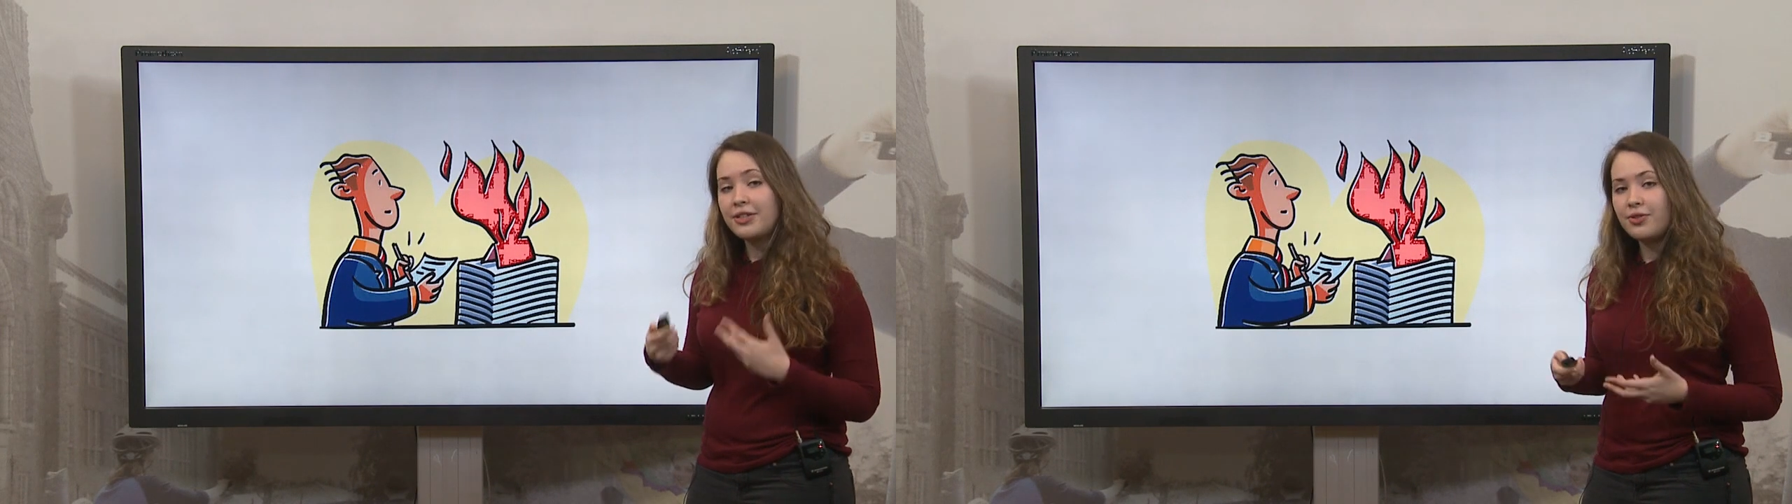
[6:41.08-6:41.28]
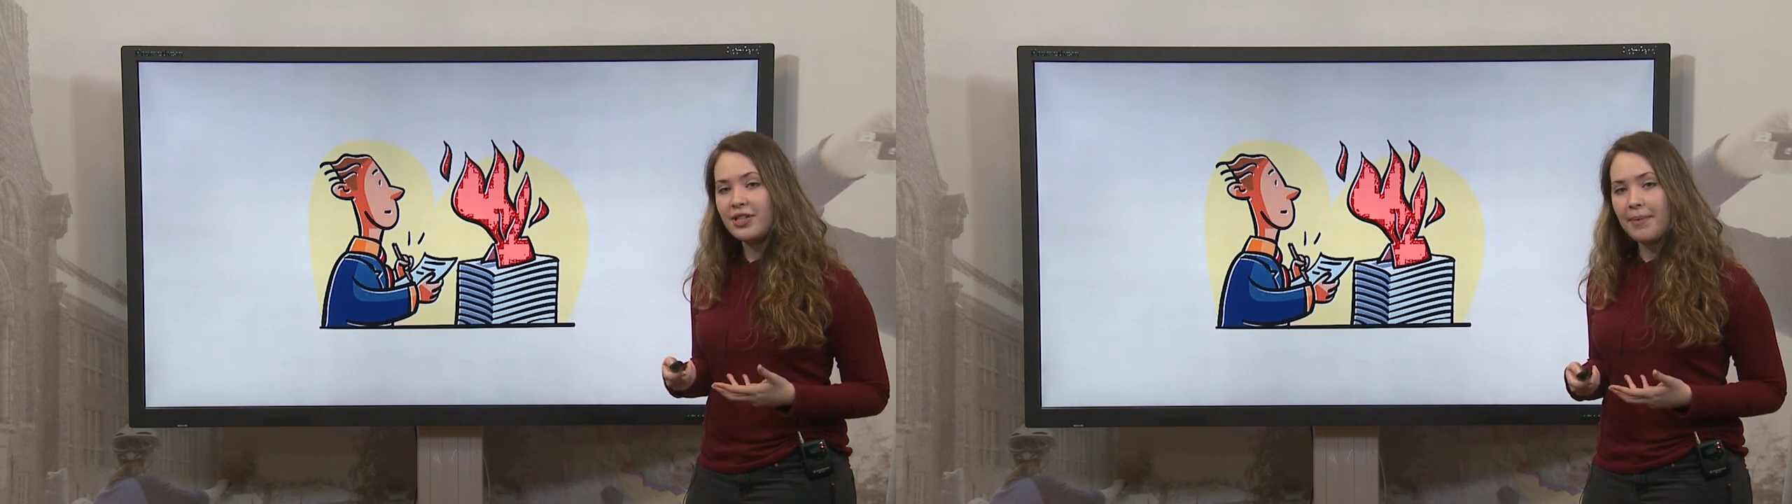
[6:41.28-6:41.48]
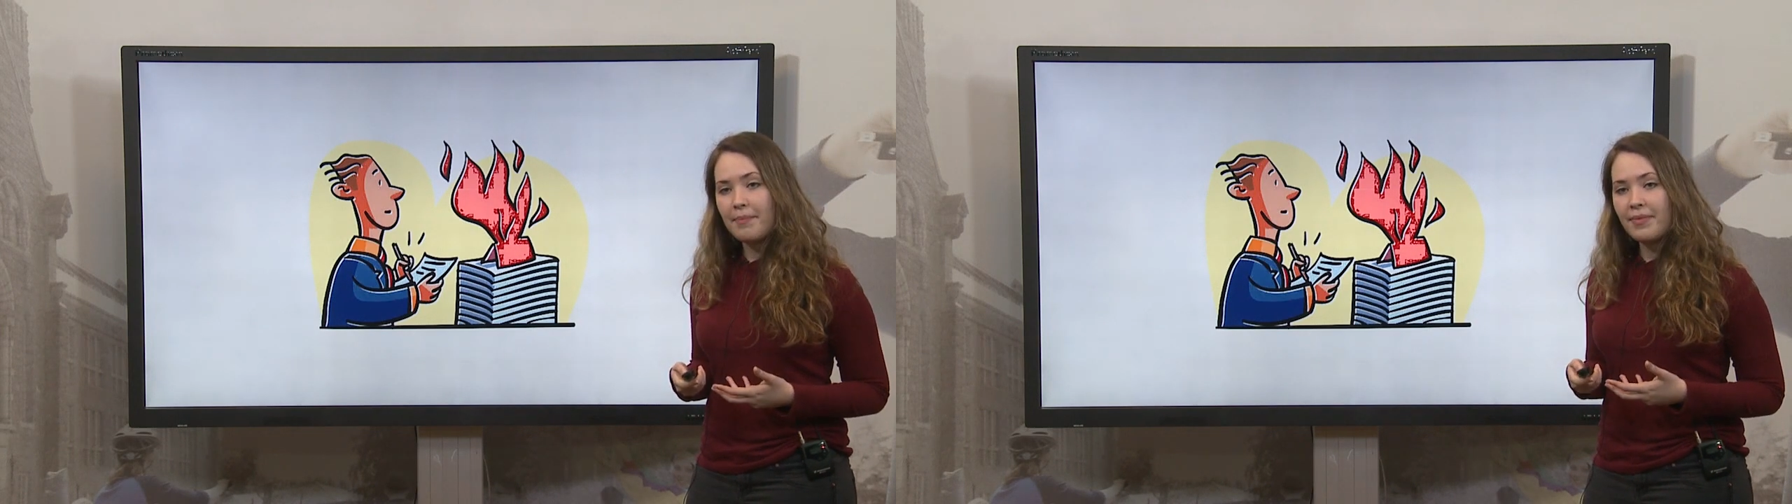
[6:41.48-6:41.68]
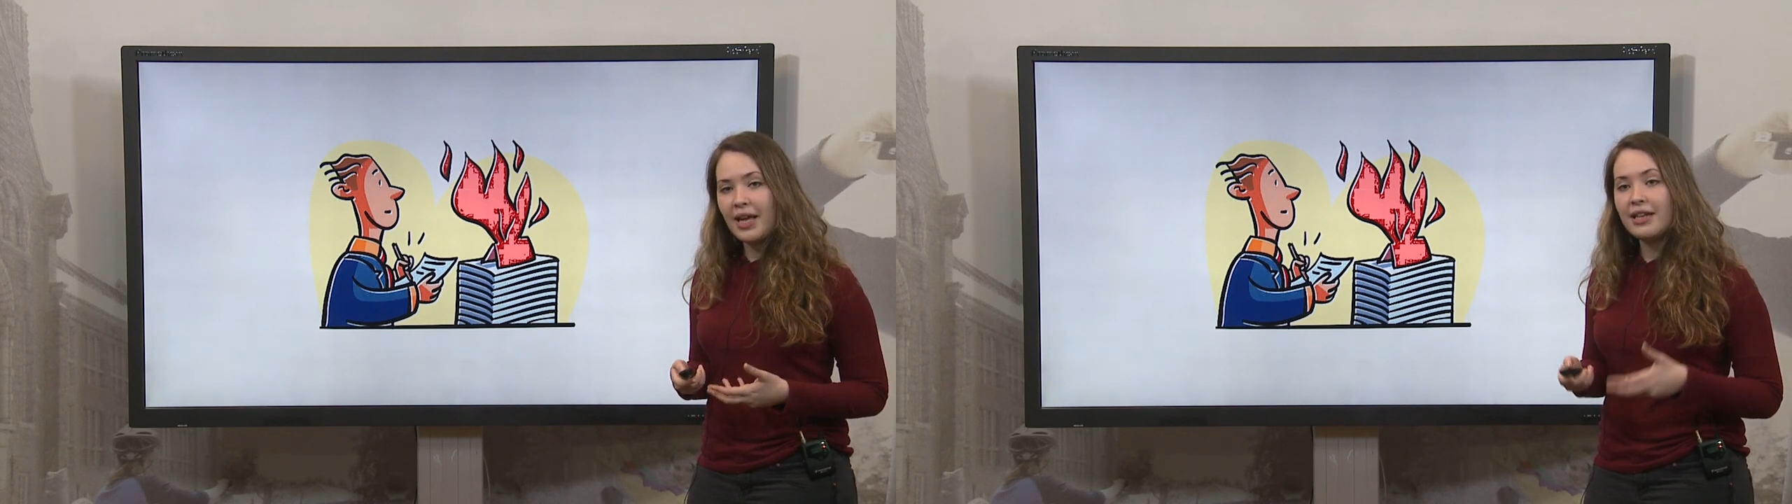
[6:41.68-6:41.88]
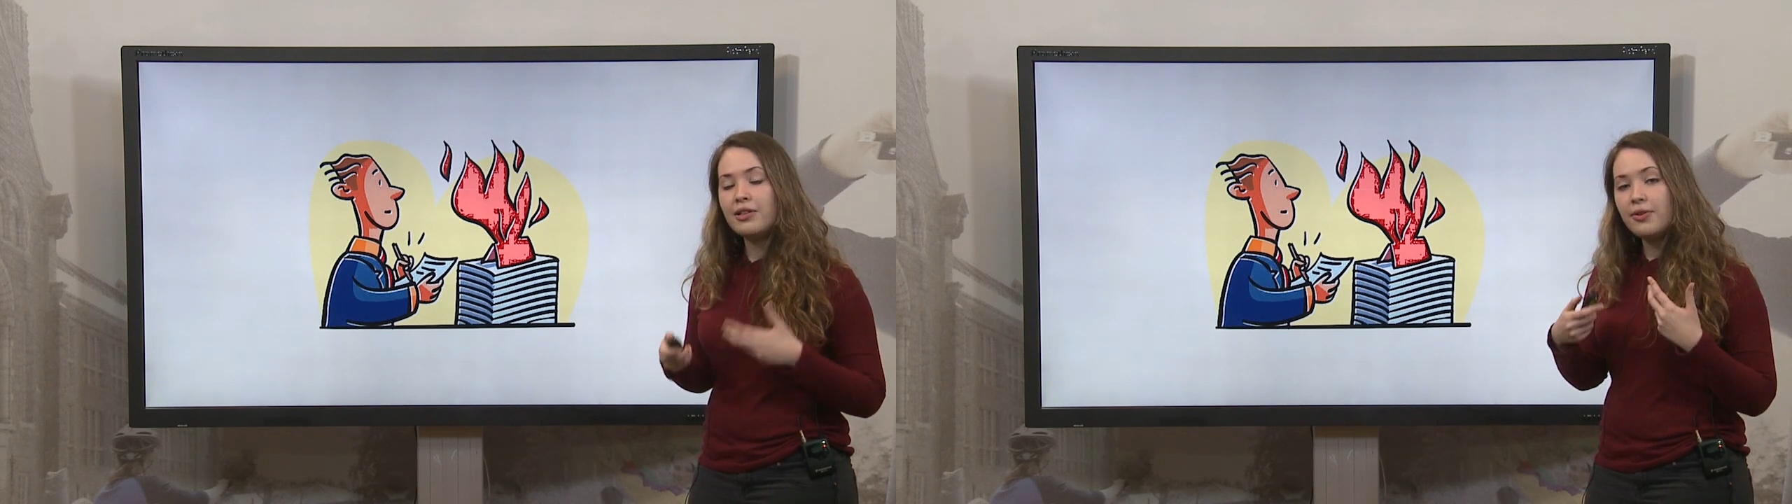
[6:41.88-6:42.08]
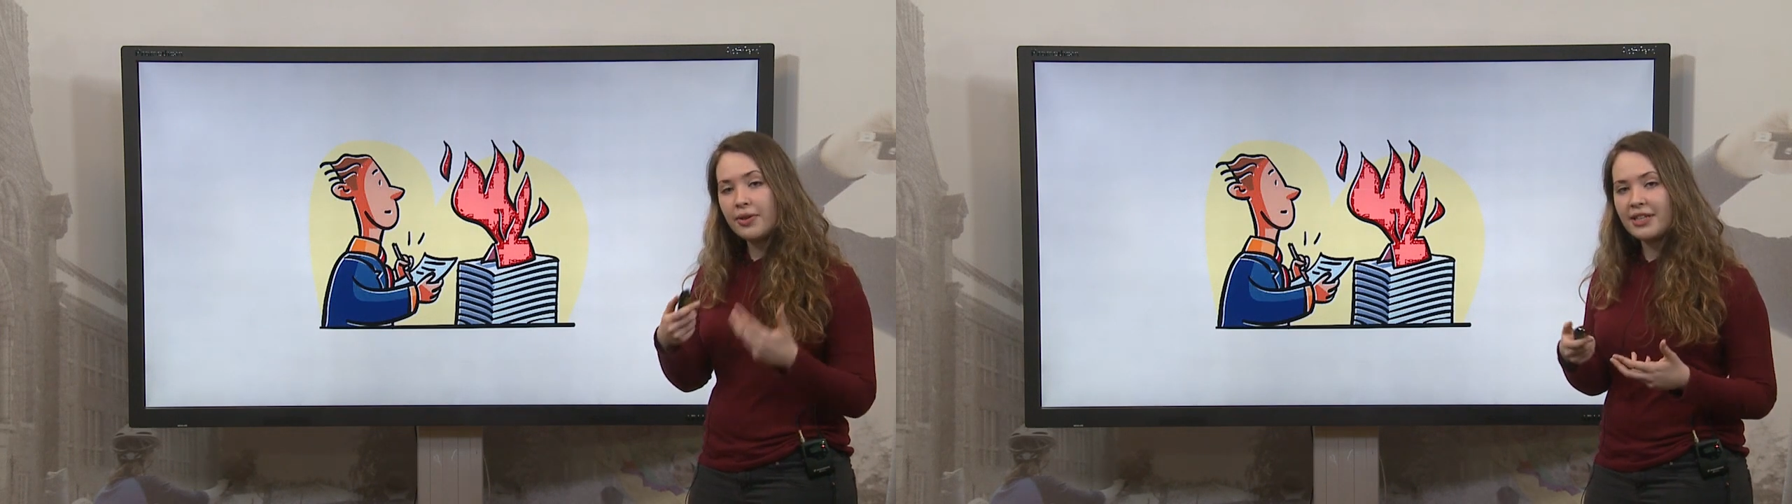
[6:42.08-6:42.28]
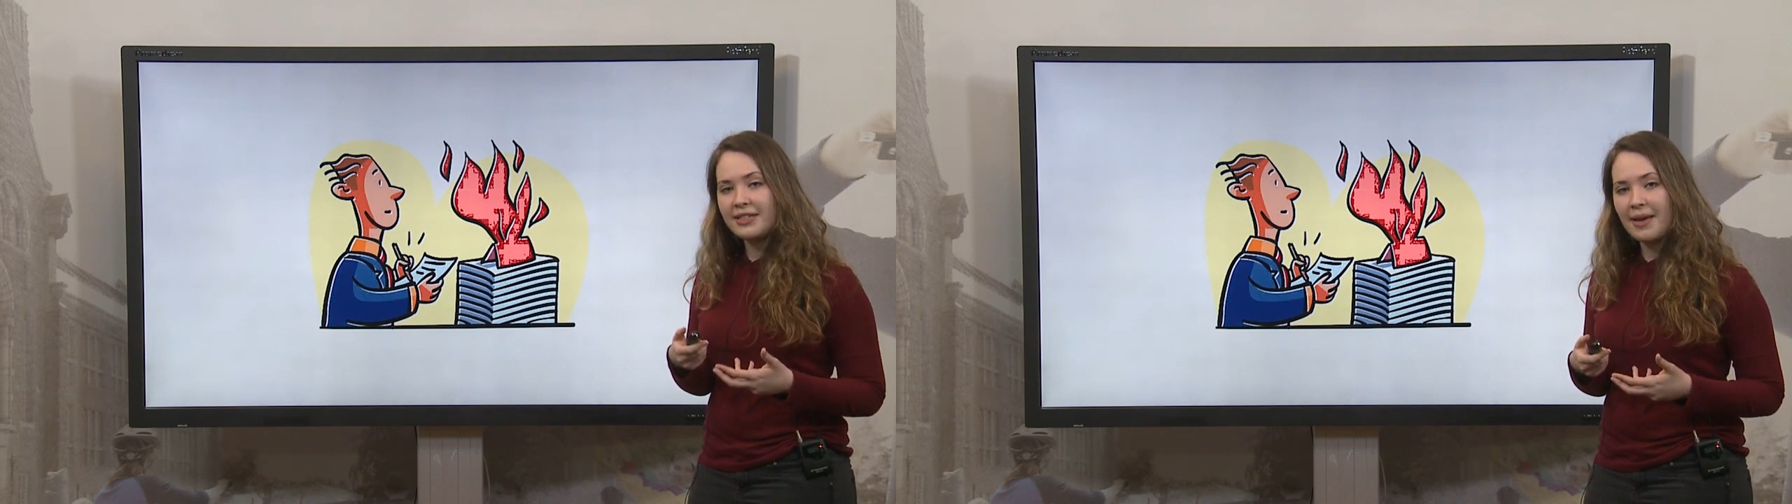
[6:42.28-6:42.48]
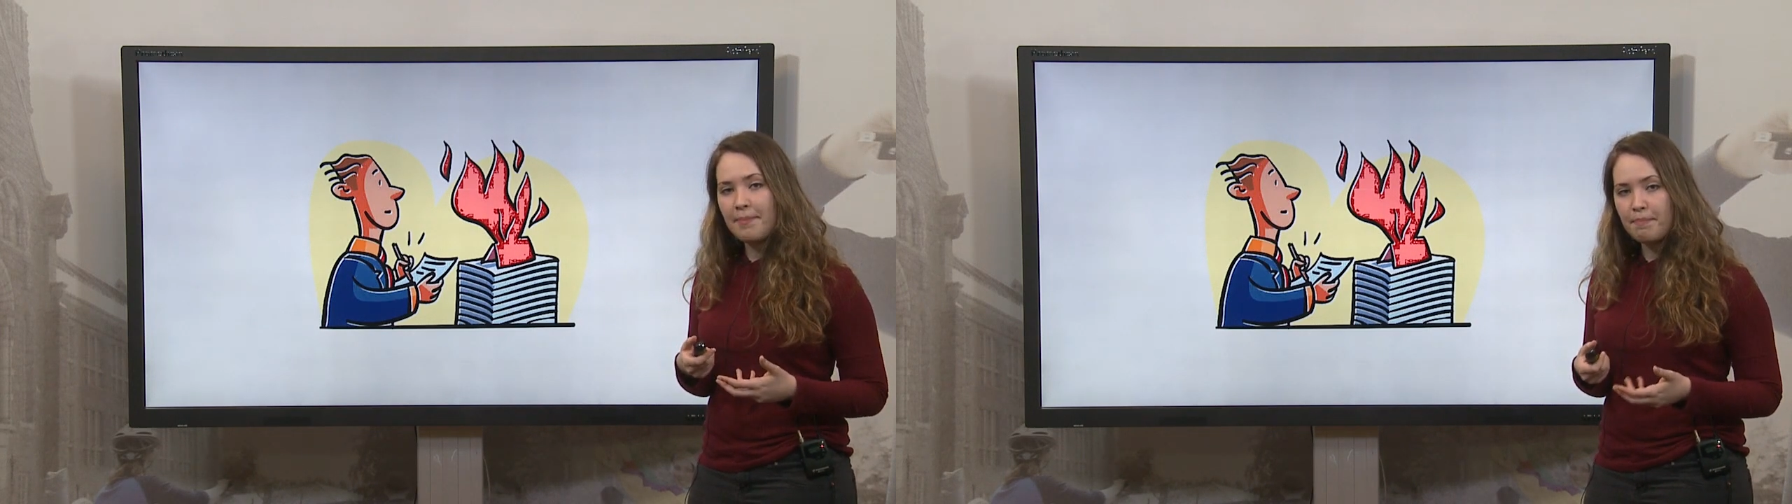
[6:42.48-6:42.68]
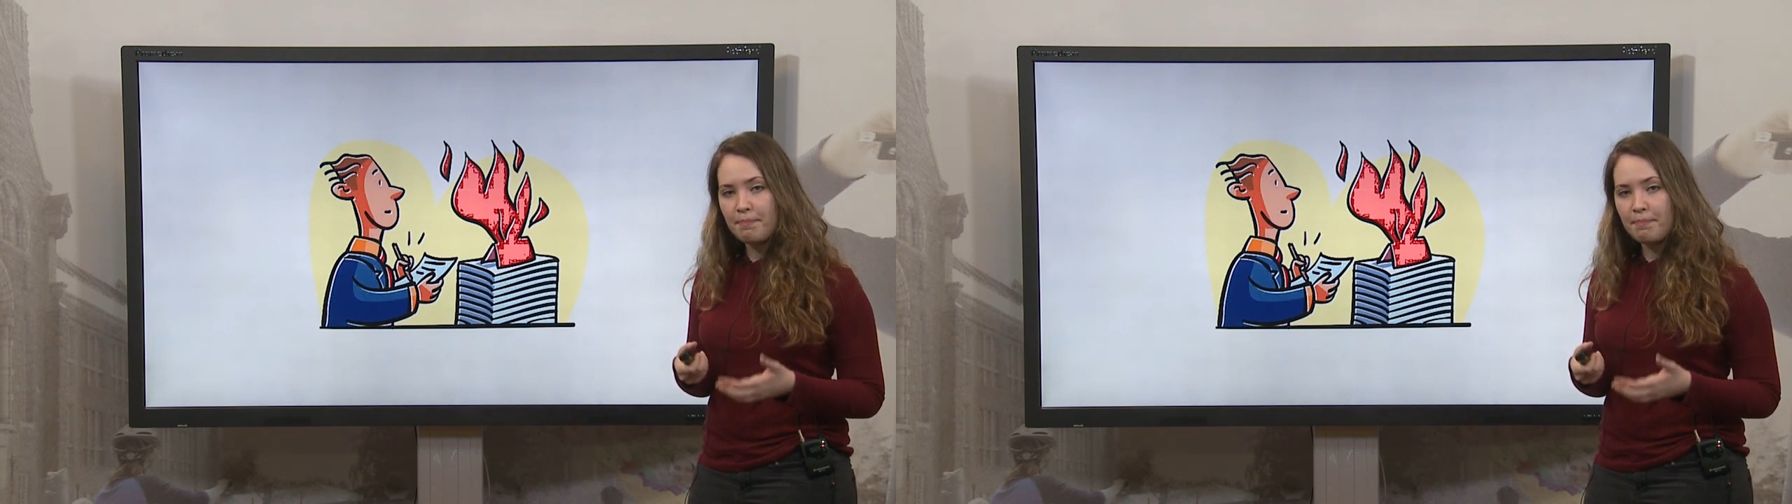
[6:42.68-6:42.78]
to them and look at them